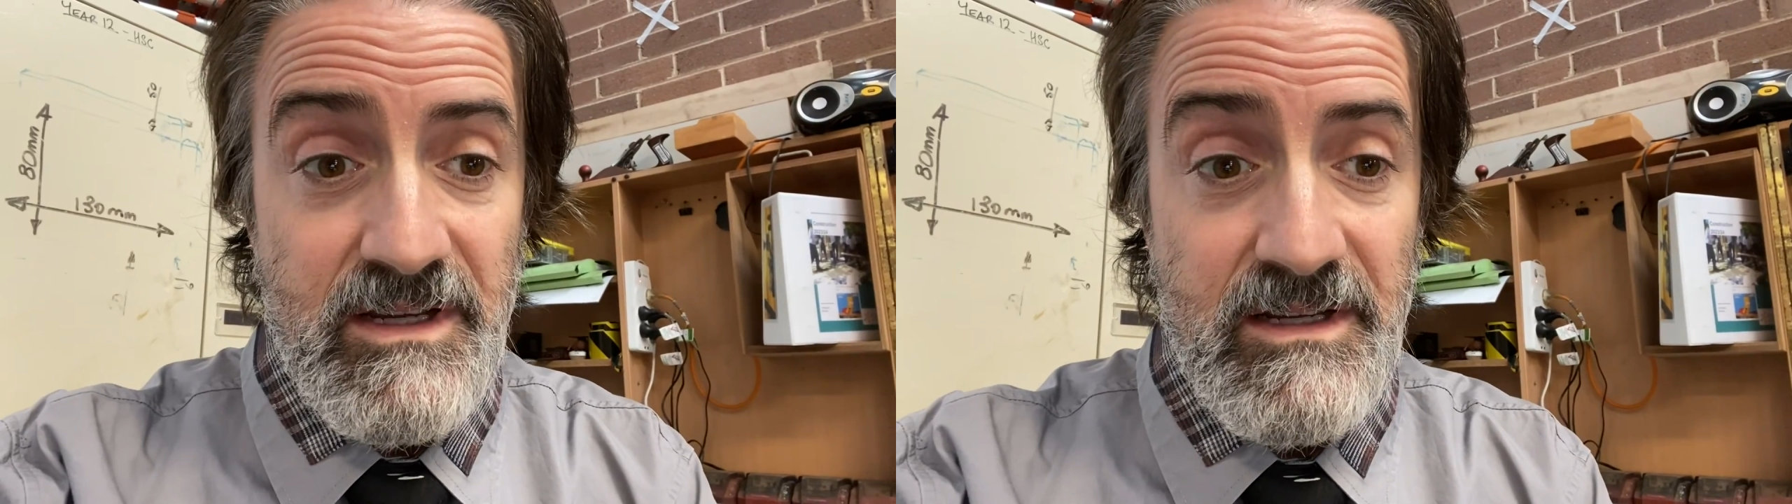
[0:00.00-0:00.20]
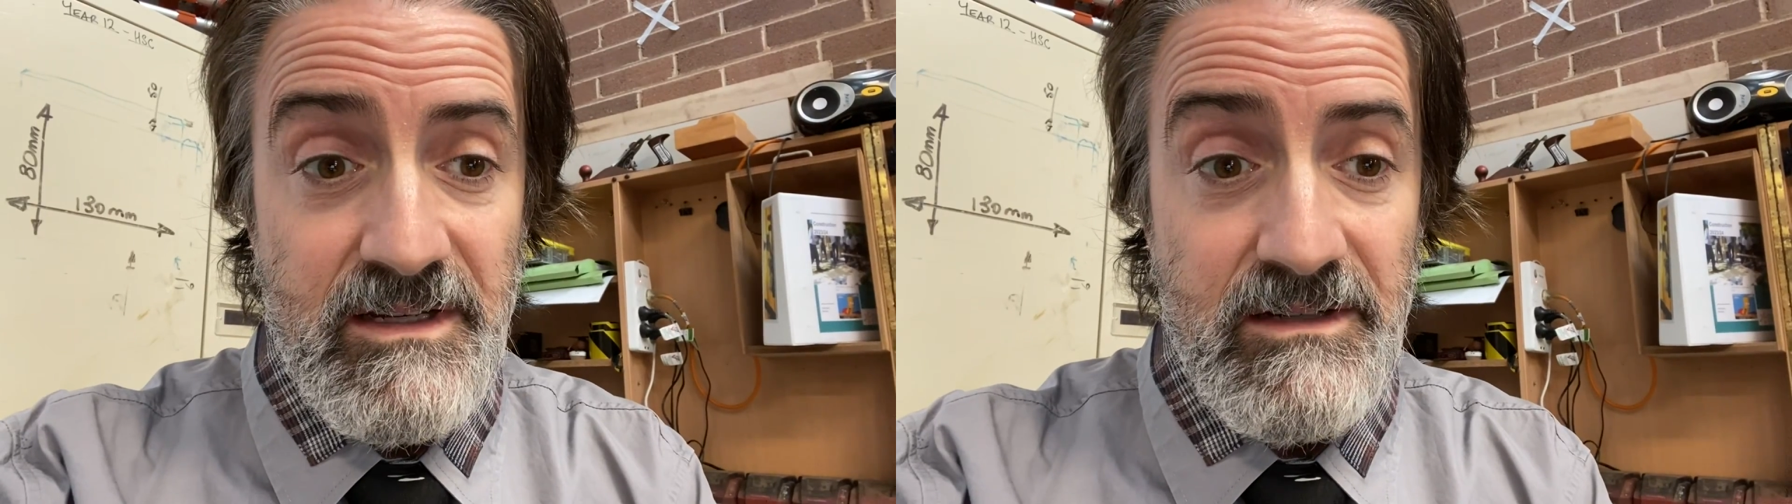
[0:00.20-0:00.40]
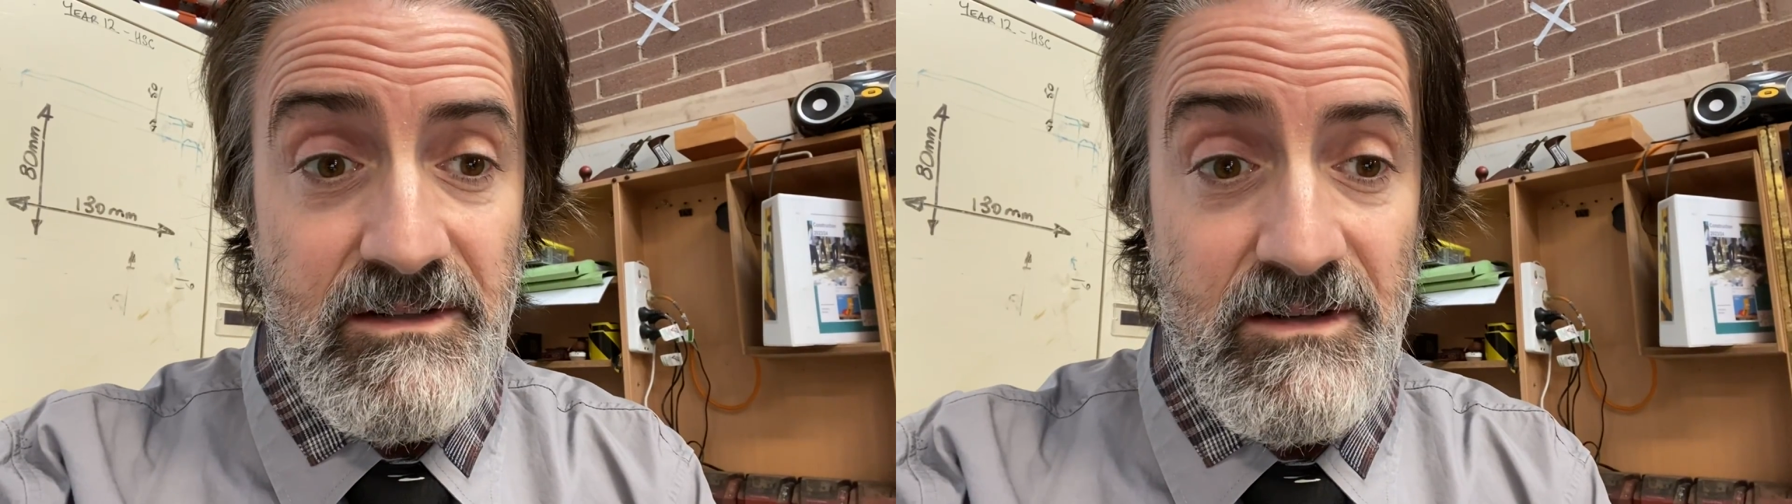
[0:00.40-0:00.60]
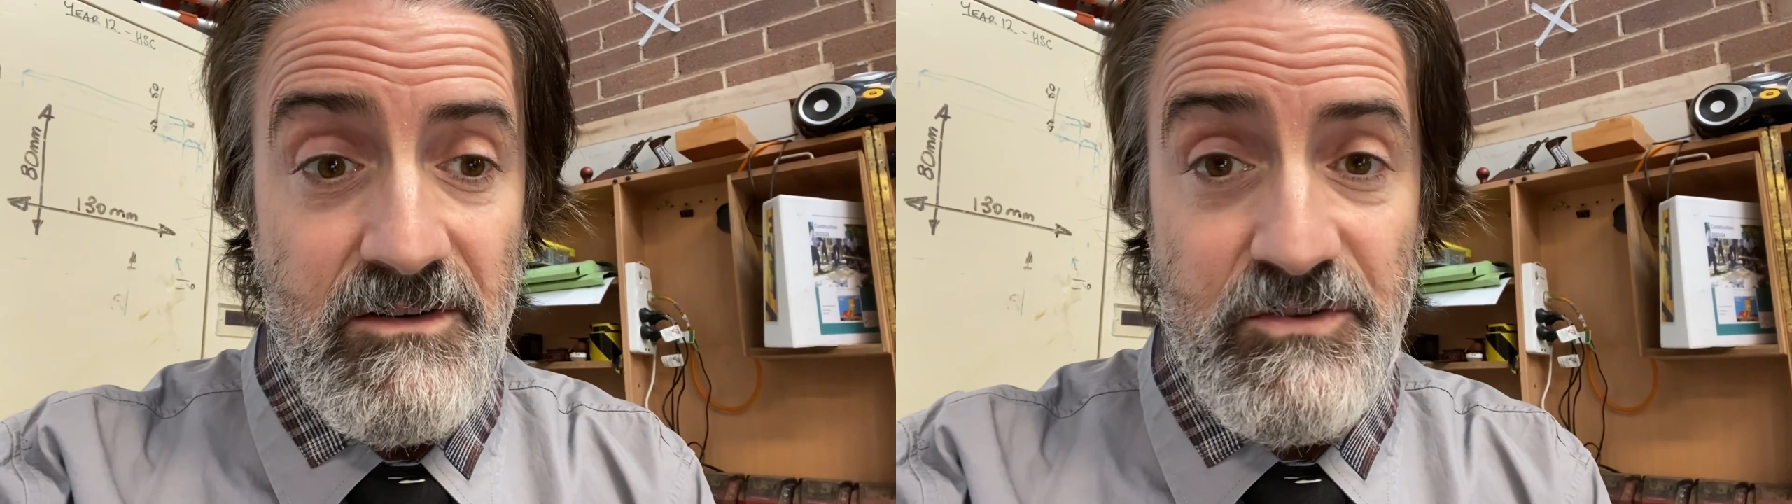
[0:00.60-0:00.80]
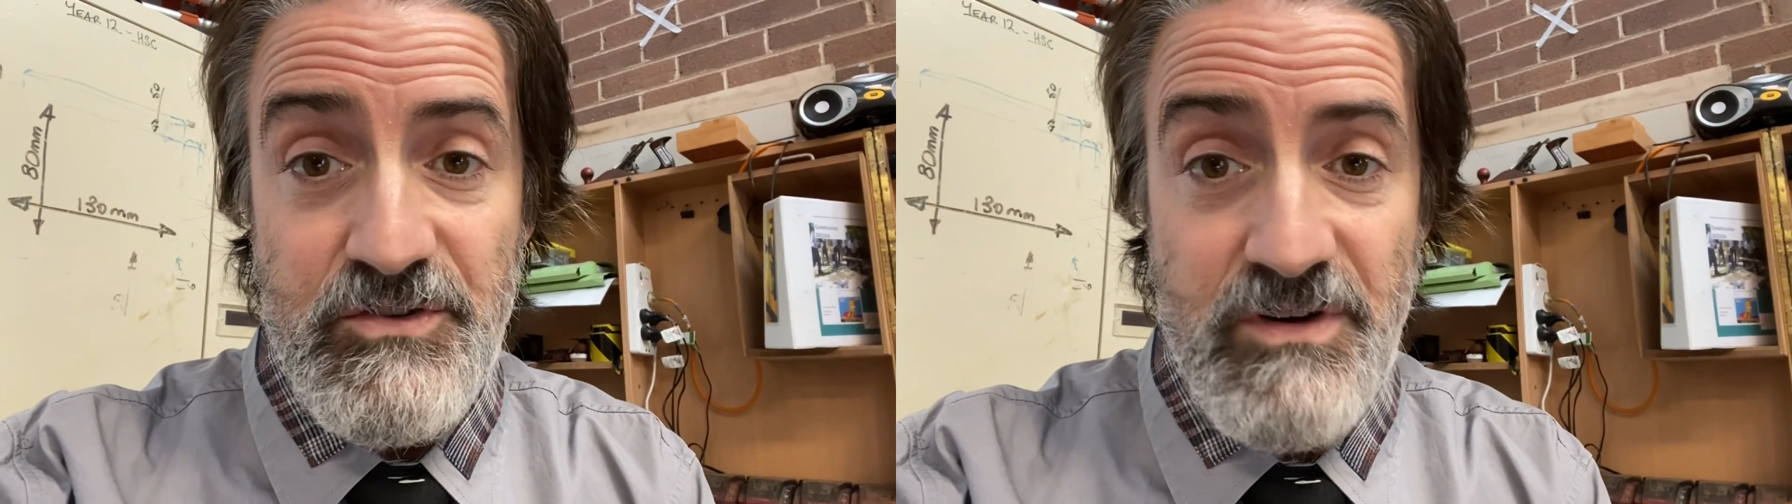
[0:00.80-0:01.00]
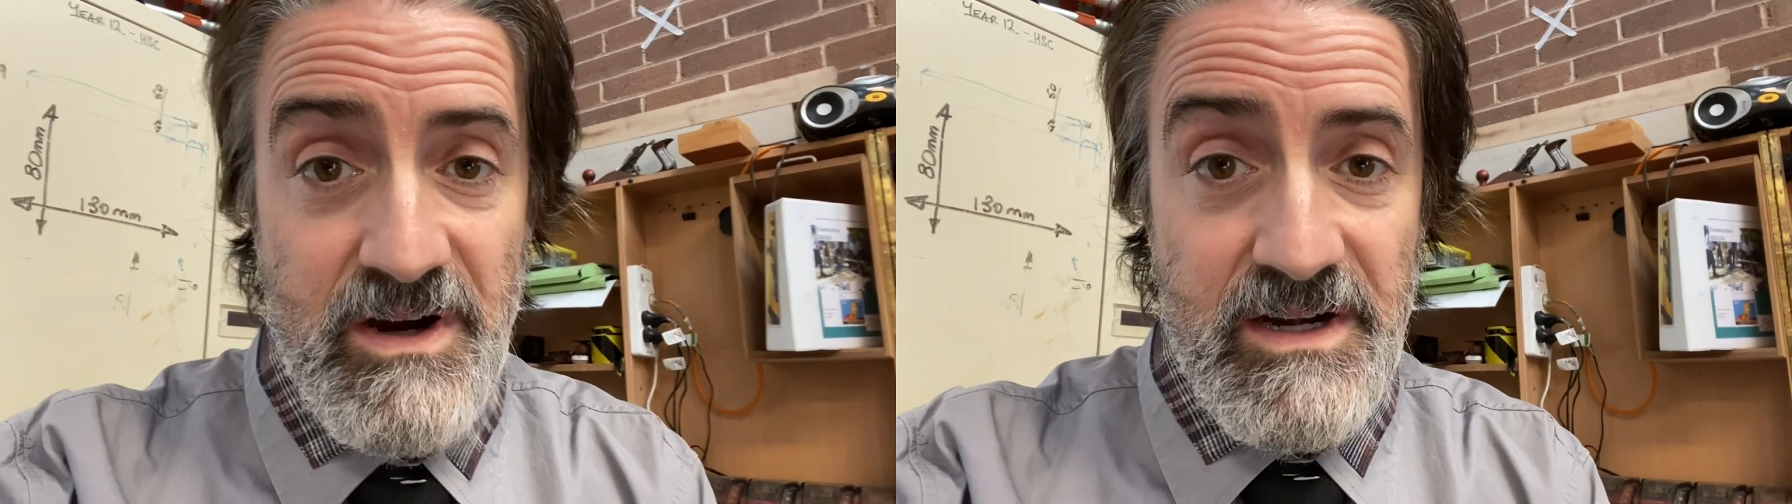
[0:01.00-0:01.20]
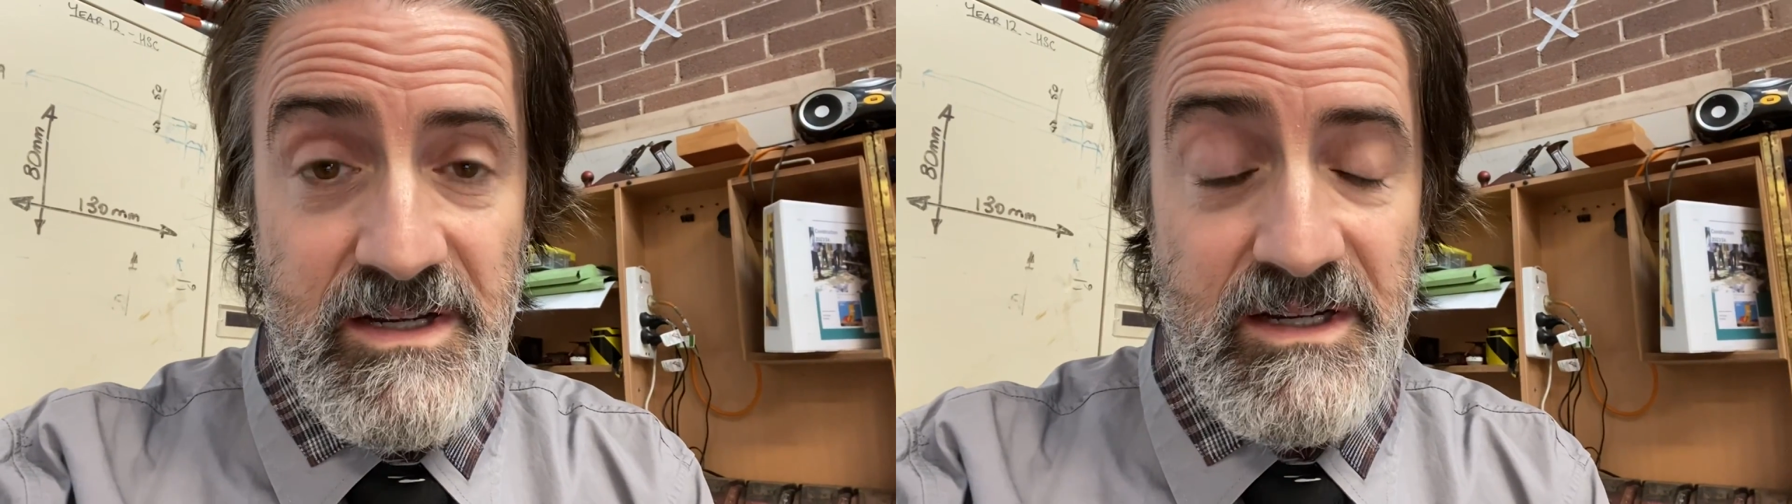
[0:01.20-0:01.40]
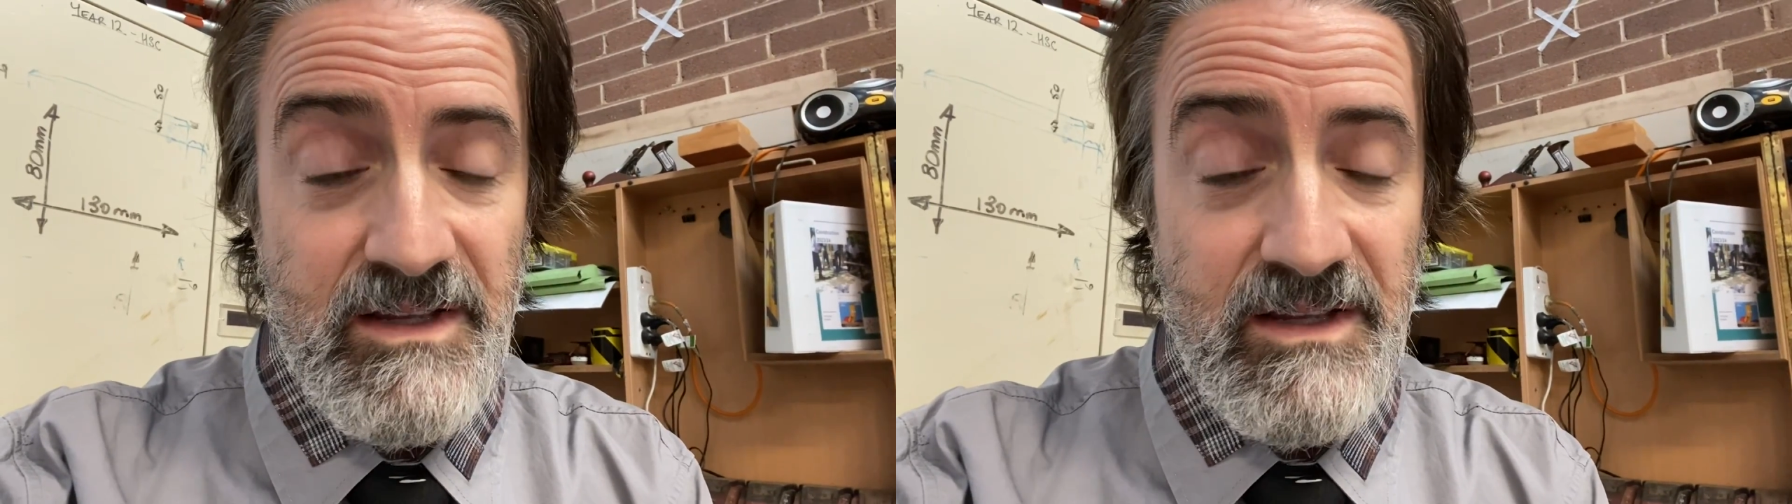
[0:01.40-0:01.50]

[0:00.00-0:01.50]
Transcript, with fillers: and on training